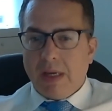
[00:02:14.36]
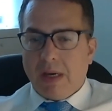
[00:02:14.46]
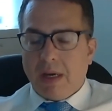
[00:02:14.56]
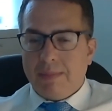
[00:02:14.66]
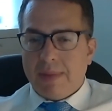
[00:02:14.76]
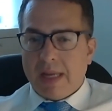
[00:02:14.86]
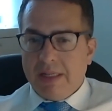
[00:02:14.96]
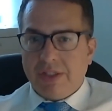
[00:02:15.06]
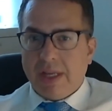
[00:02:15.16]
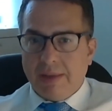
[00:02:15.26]
um, and
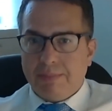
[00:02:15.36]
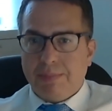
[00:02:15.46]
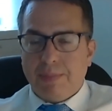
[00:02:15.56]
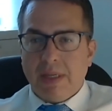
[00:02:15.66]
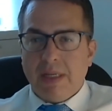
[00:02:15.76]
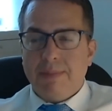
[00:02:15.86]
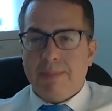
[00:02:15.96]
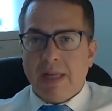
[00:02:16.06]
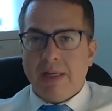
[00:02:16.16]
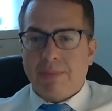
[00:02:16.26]
is a
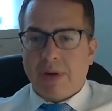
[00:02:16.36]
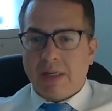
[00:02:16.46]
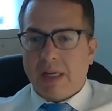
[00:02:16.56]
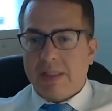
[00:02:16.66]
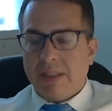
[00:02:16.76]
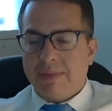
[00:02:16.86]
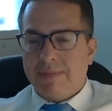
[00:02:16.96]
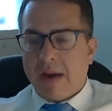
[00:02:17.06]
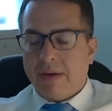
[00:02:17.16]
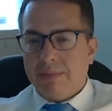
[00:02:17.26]
independent prognostic
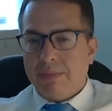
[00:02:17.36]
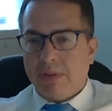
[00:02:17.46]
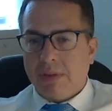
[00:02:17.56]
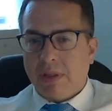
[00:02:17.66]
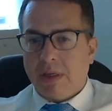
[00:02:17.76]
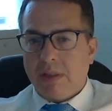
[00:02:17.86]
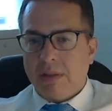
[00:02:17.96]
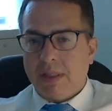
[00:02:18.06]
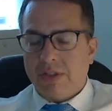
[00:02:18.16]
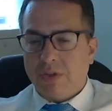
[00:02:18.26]
variable uh,
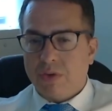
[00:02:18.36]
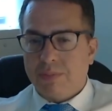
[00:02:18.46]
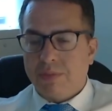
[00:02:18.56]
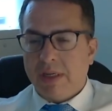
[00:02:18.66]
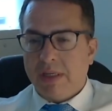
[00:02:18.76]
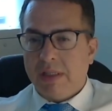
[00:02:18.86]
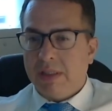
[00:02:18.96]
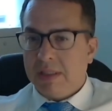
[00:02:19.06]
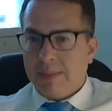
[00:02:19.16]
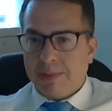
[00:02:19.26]
that's incorporated in the
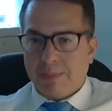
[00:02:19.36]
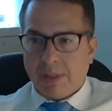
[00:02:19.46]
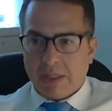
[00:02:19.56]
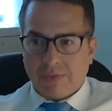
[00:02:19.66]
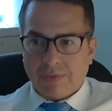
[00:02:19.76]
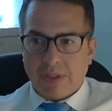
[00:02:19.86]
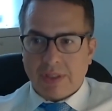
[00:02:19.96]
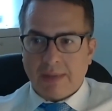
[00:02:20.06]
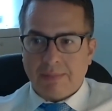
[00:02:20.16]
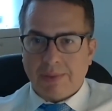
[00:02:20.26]
DIPSS Plus, for
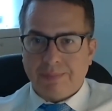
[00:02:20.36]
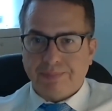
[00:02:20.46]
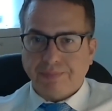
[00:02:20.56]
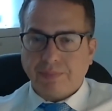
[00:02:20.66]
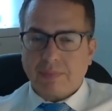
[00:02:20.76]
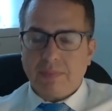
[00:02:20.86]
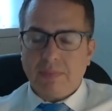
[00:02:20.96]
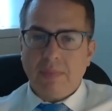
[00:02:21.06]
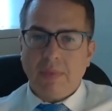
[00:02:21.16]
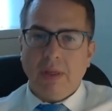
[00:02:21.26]
example.
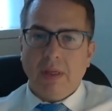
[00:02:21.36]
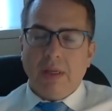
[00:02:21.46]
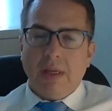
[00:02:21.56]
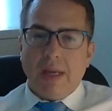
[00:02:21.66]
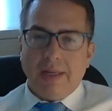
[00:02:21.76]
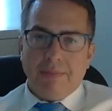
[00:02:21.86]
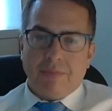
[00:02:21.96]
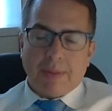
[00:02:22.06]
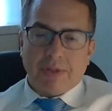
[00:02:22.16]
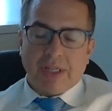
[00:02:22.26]
And it
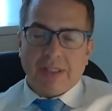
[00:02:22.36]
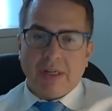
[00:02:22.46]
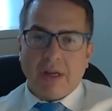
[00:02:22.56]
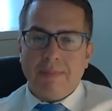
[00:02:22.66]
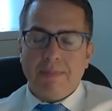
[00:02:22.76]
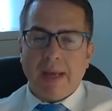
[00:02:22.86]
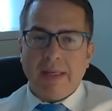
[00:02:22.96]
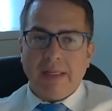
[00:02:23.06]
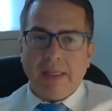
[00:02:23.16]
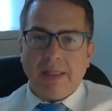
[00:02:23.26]
represents an unmet
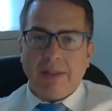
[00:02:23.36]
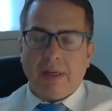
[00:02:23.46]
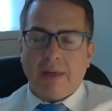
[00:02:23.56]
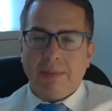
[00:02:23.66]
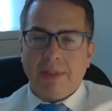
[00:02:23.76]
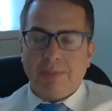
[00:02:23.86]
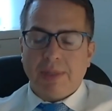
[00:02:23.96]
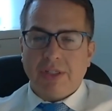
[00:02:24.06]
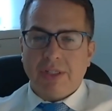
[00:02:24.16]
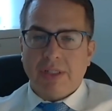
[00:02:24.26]
need. Um, and these
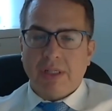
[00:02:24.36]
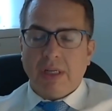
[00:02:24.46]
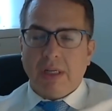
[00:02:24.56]
patients